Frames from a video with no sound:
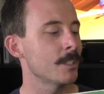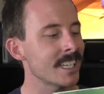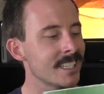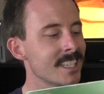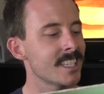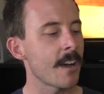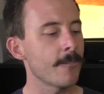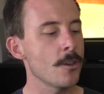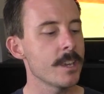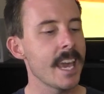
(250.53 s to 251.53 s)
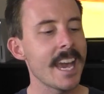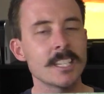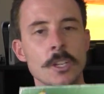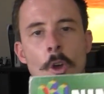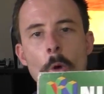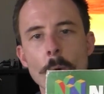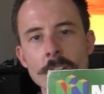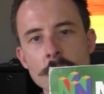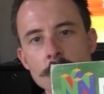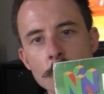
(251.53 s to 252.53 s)
So that's the stuff you get
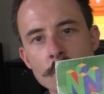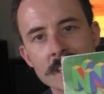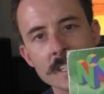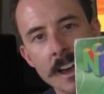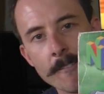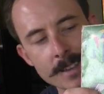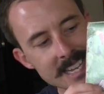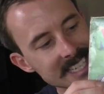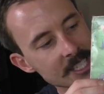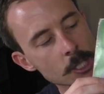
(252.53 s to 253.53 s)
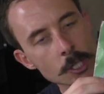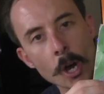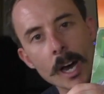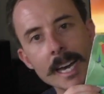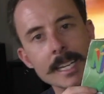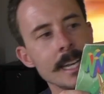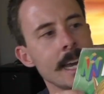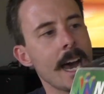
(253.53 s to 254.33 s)
when you do the stuff inside.